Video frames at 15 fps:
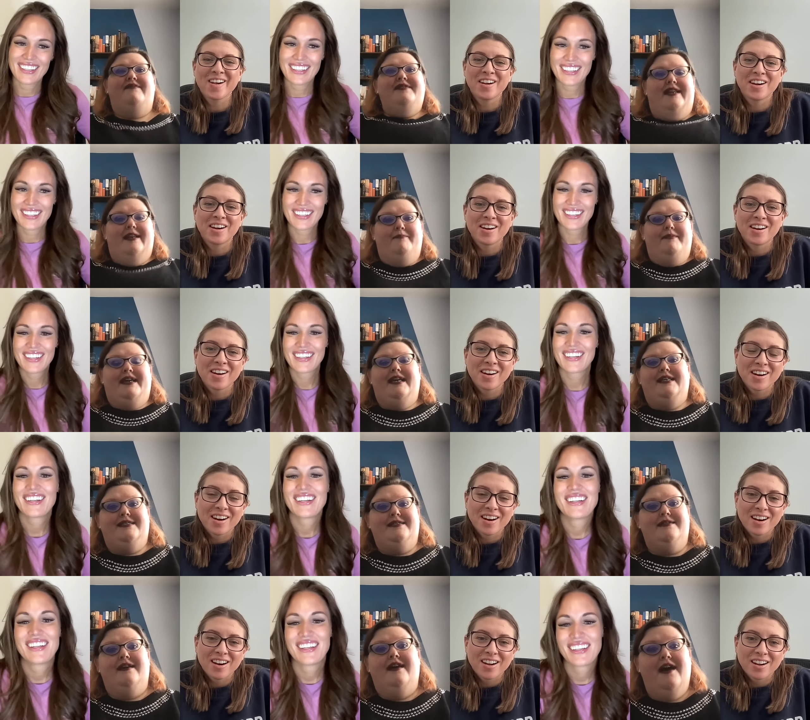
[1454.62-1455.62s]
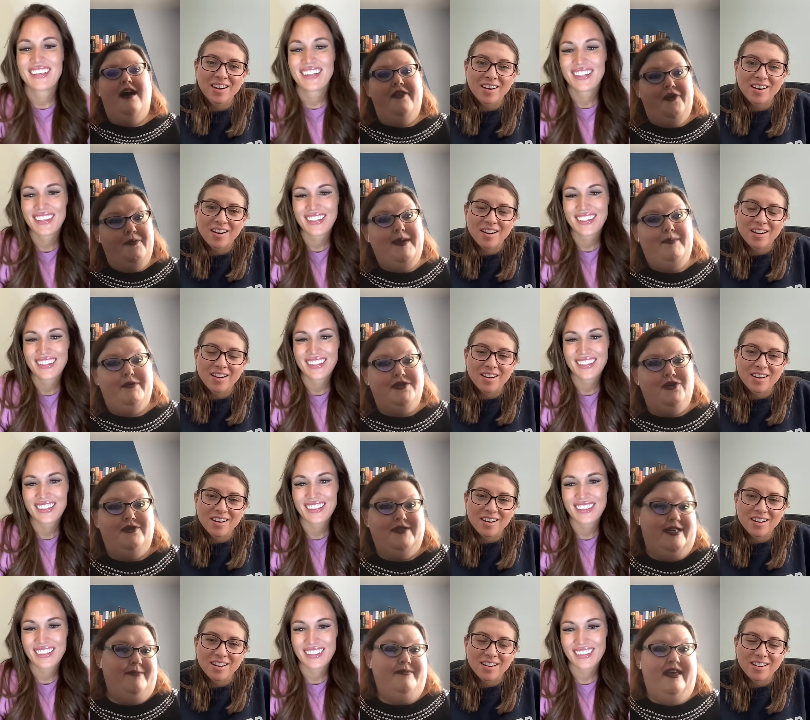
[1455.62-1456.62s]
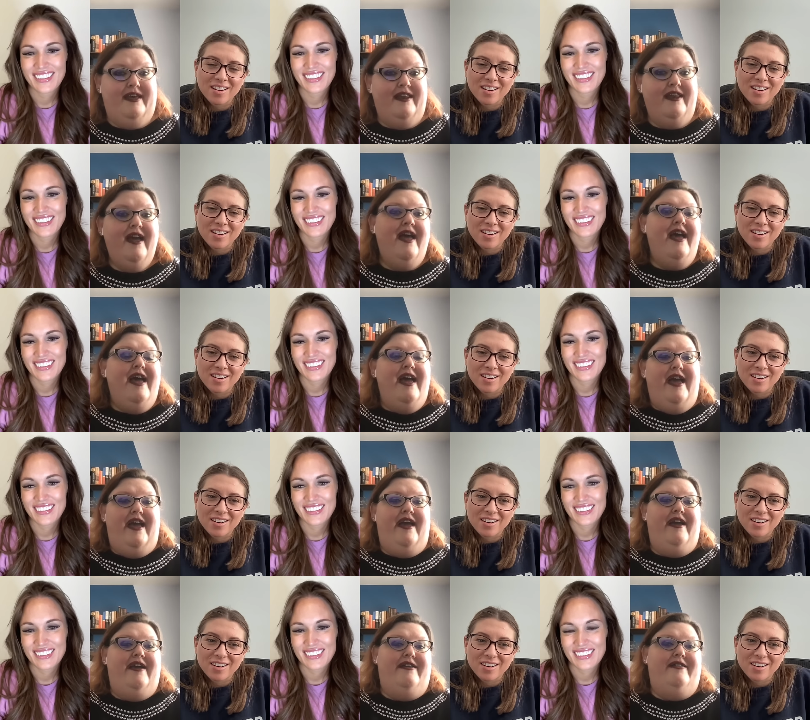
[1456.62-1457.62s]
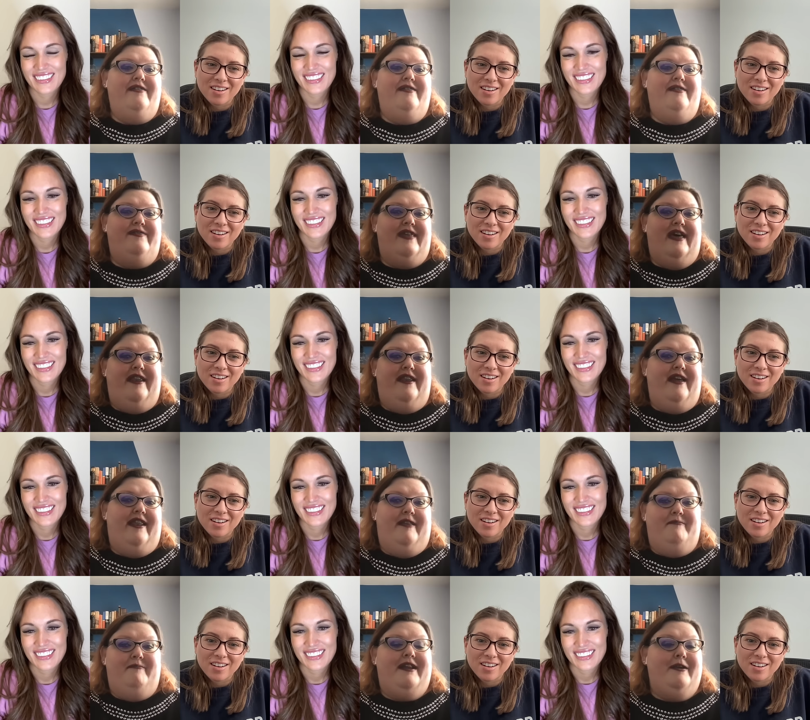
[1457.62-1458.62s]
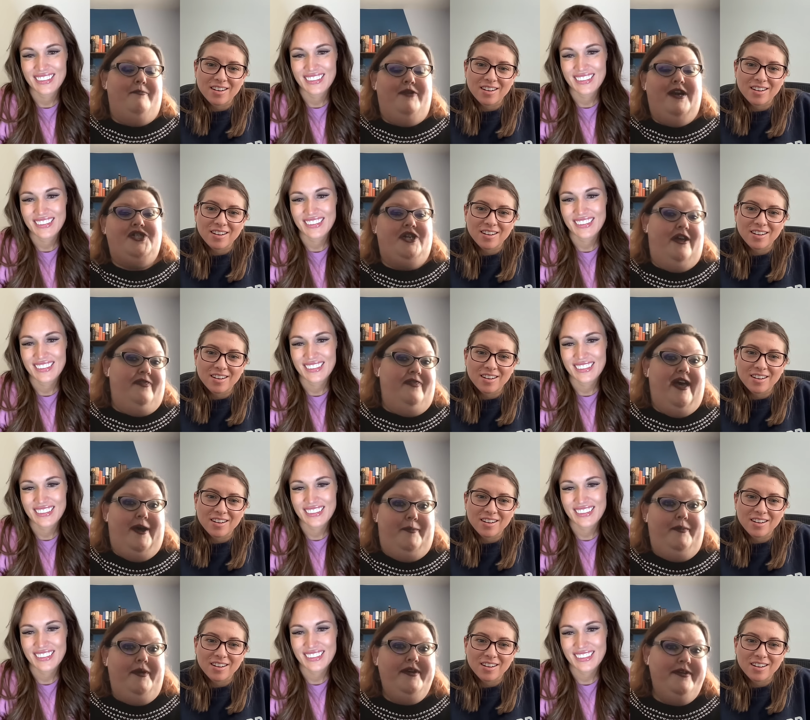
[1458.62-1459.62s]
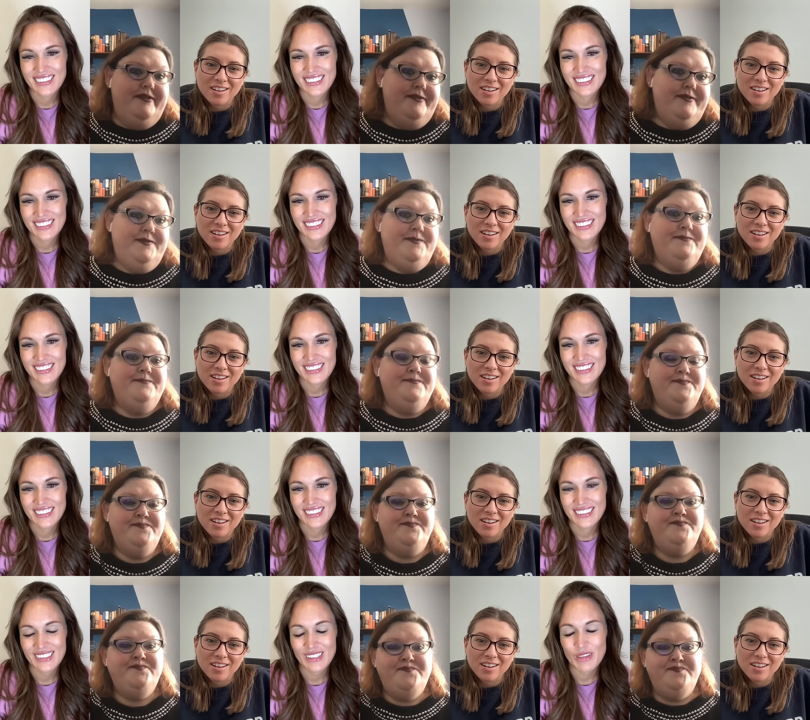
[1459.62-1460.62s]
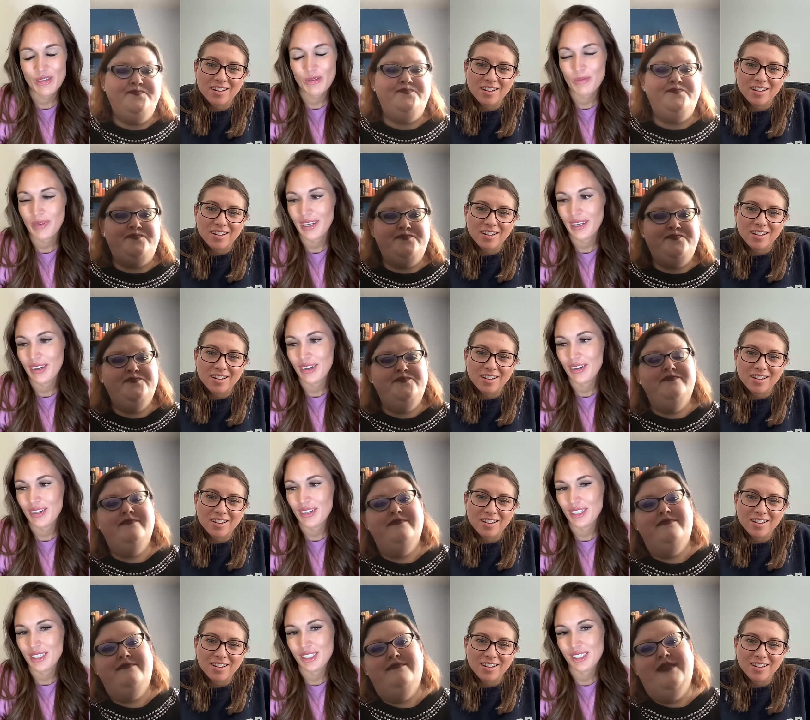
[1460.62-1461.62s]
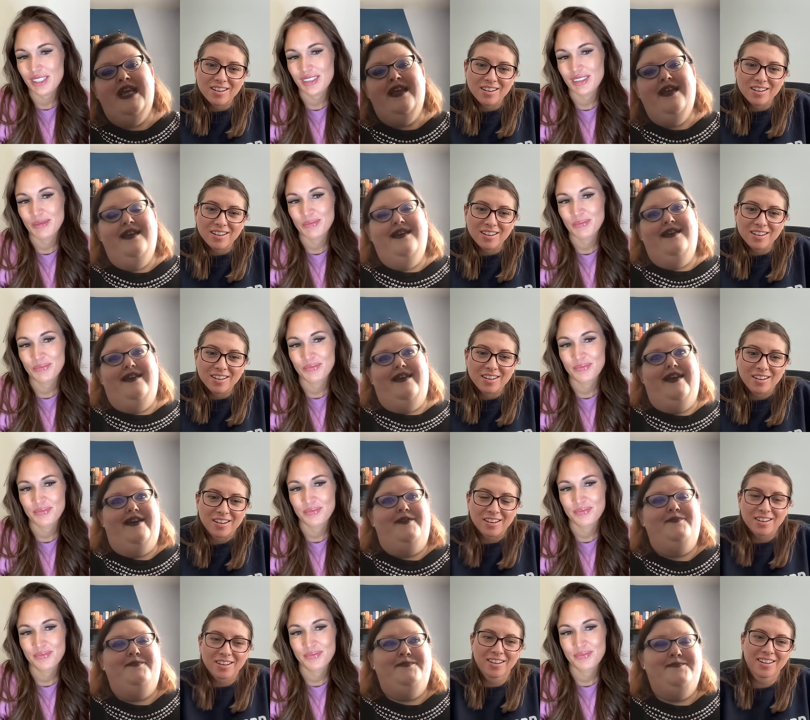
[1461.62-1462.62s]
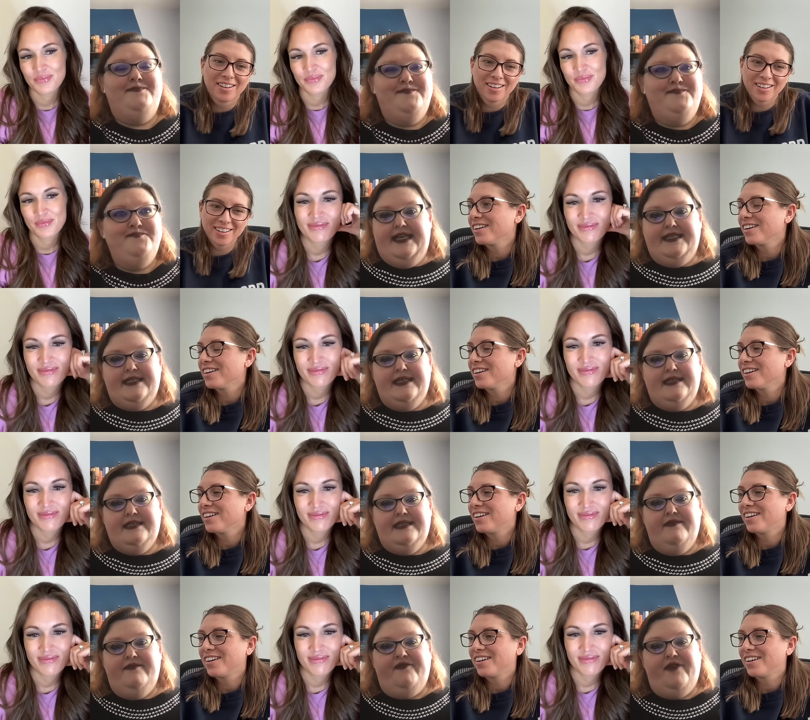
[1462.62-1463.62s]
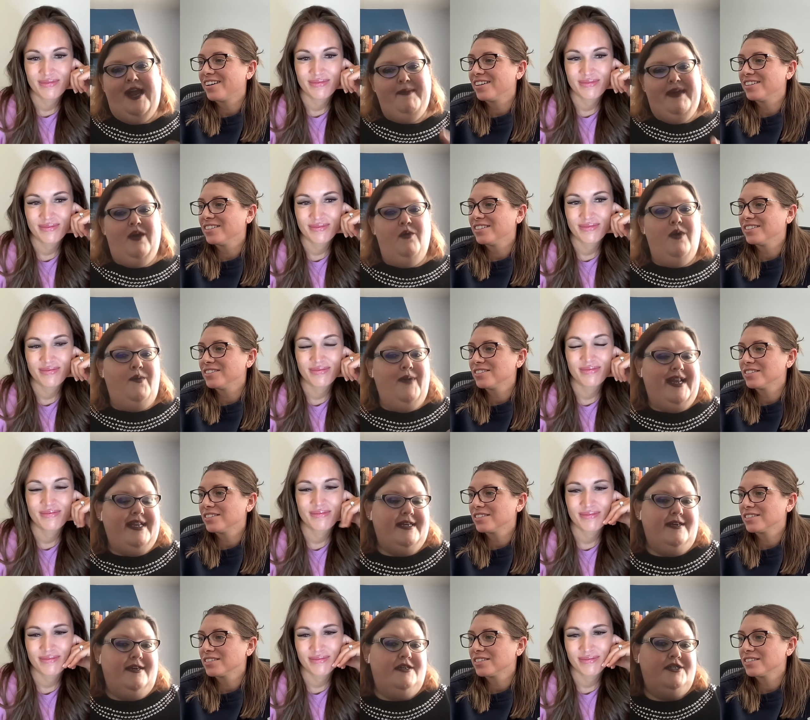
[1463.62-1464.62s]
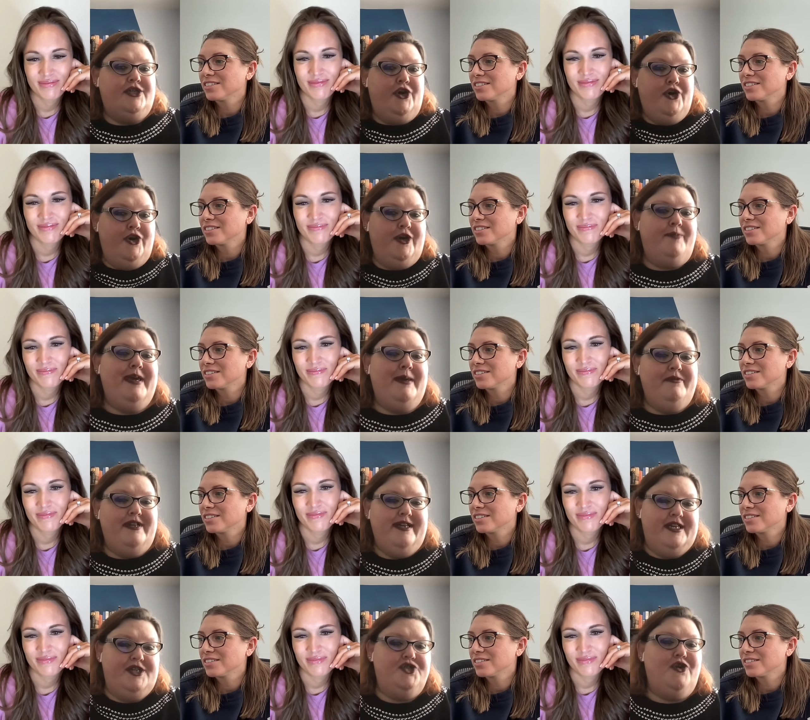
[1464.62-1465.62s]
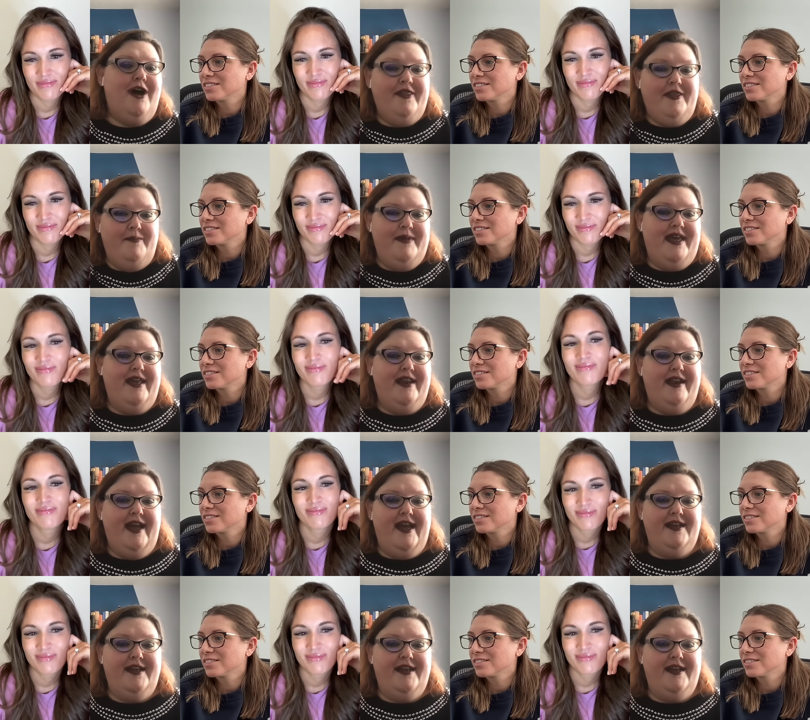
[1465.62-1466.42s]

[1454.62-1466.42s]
Speaker 1: left it in because other people told him that that it made an impression on them.
Speaker 2: Oh my gosh.
Speaker 1: Yeah. He's framing it one way to, to hook people in and draw them in